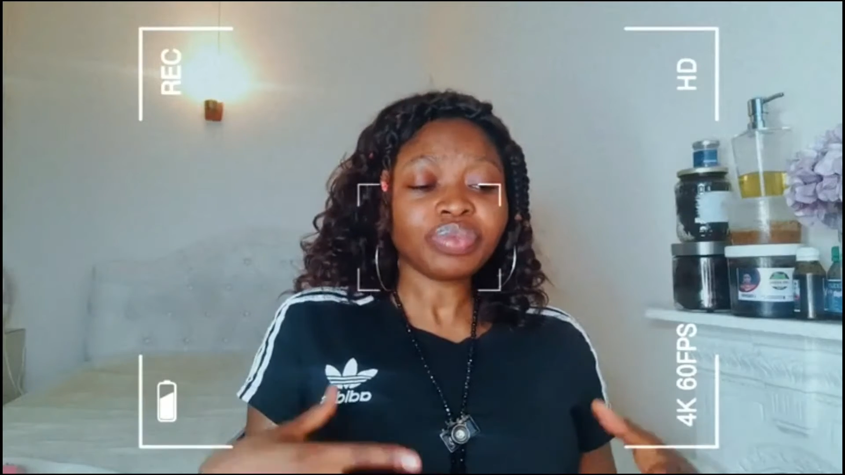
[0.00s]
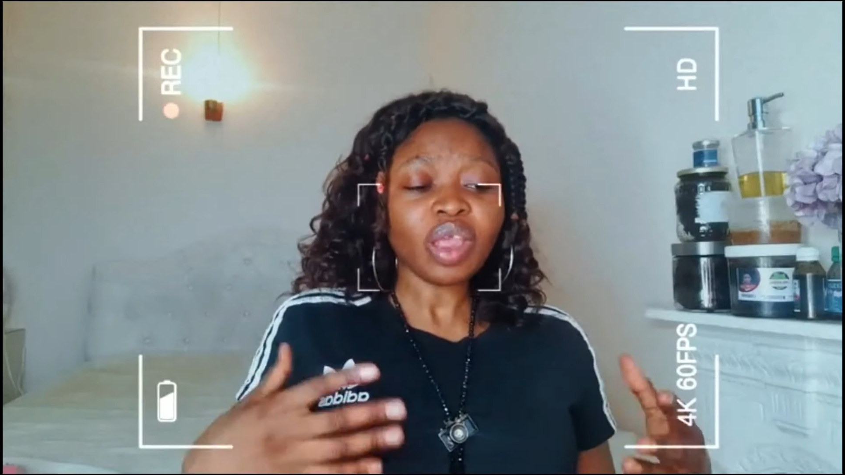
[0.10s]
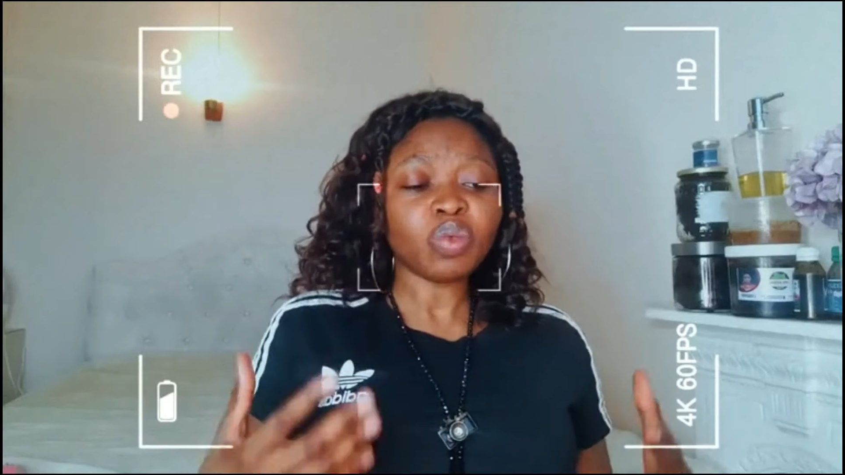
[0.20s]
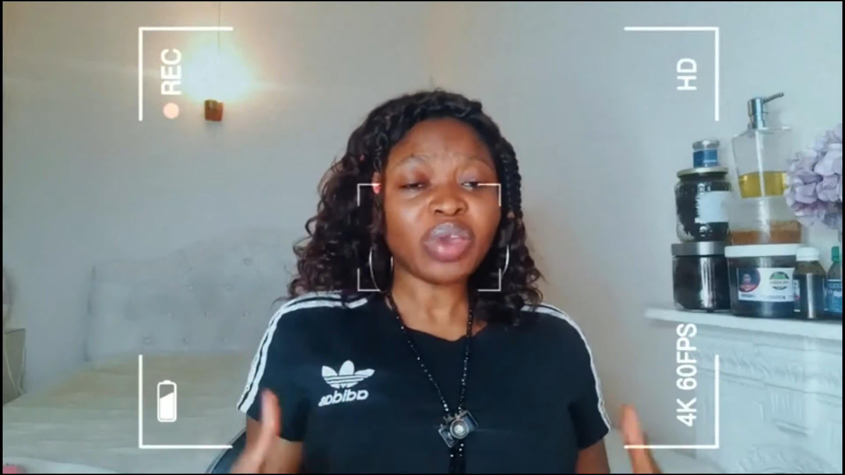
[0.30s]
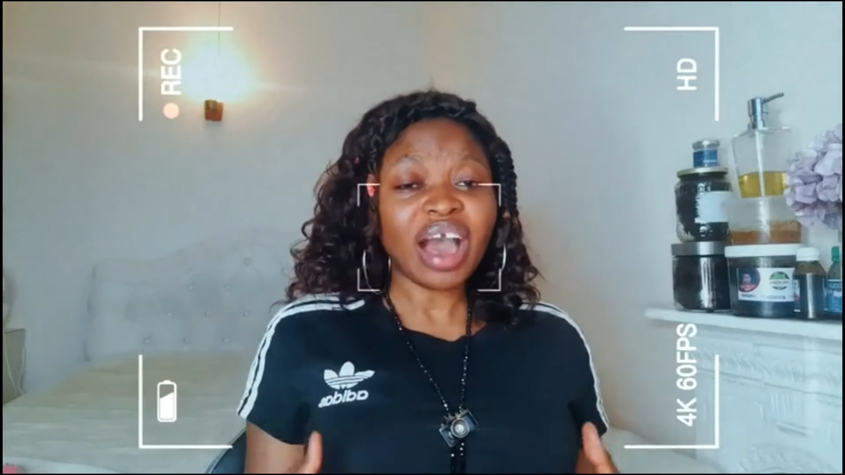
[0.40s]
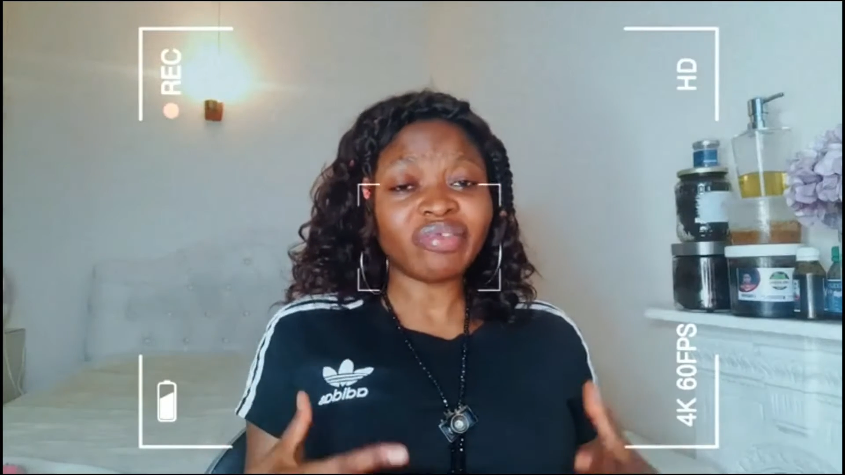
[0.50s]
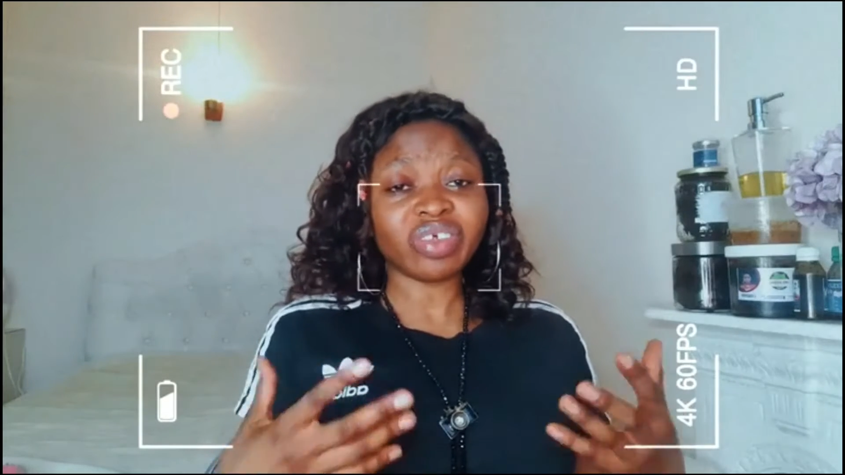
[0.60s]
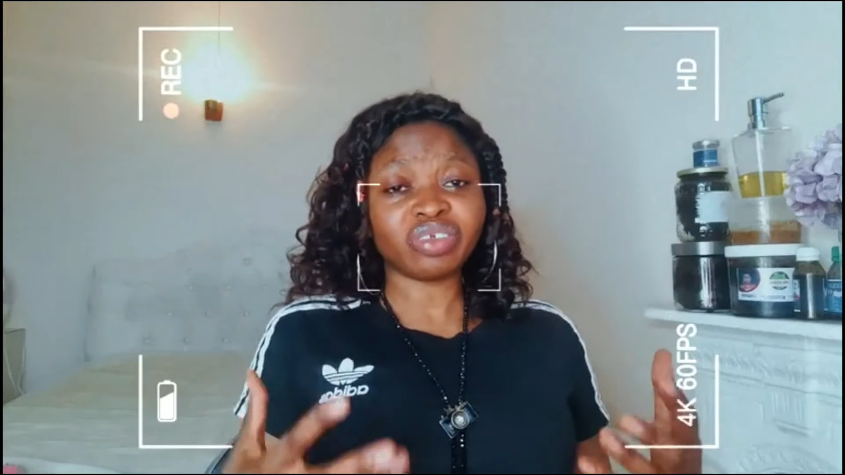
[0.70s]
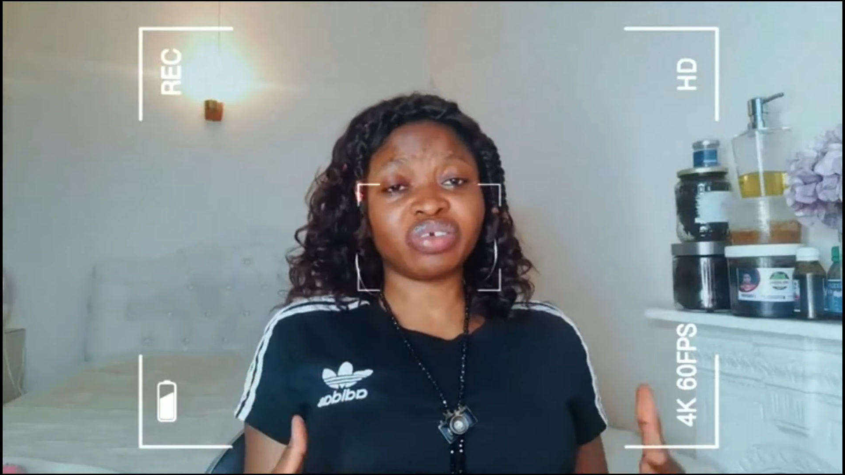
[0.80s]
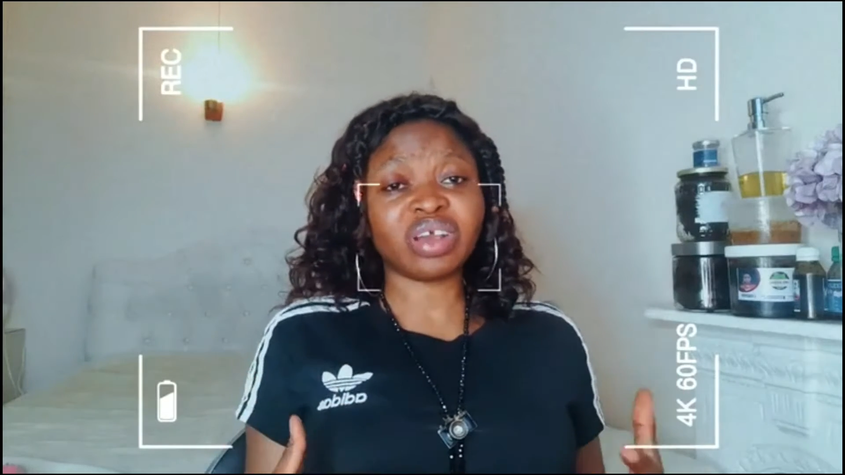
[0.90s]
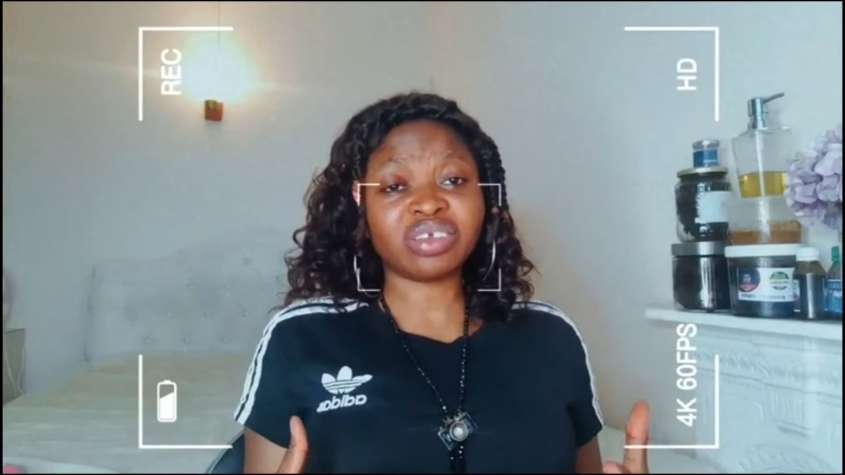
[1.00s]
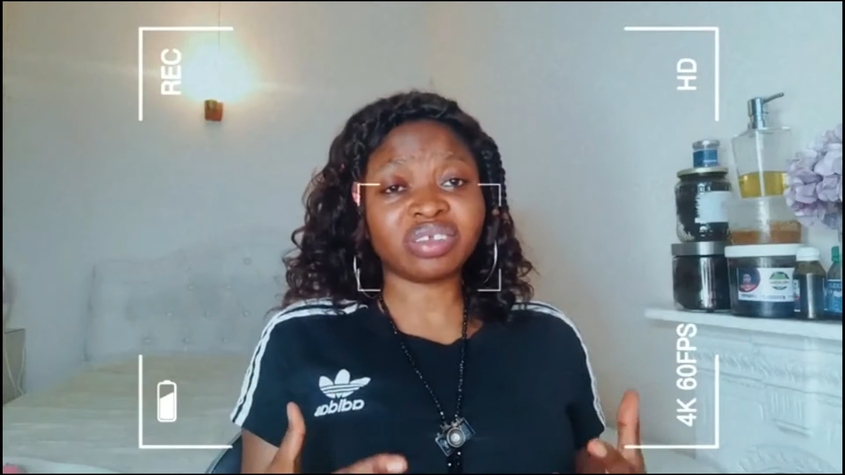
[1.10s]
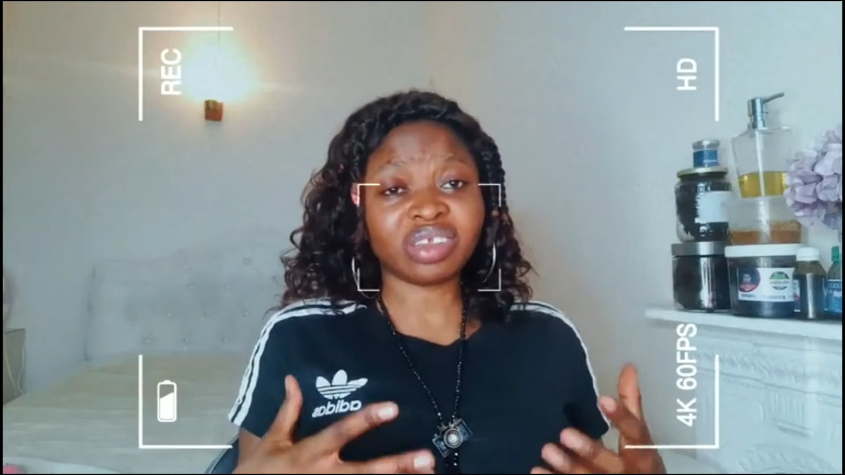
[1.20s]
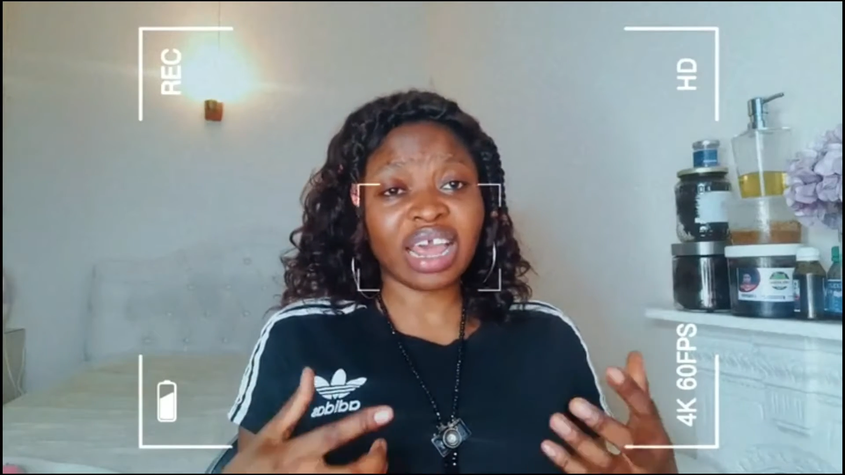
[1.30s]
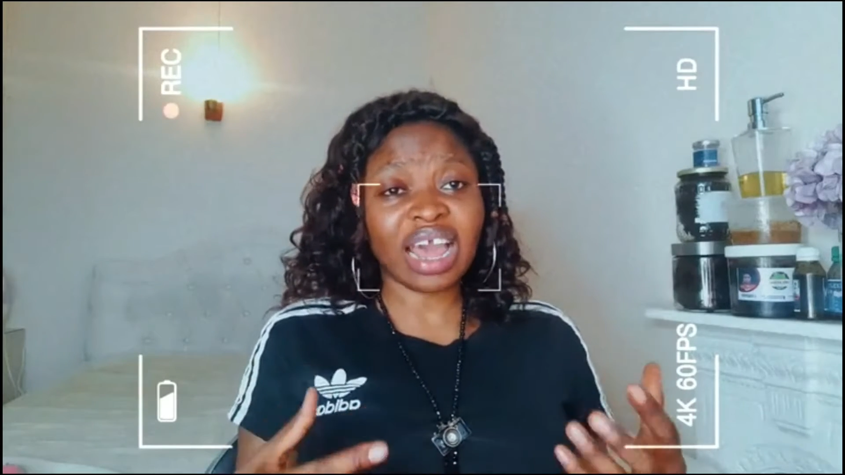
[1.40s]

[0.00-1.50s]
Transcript: we have these treasures in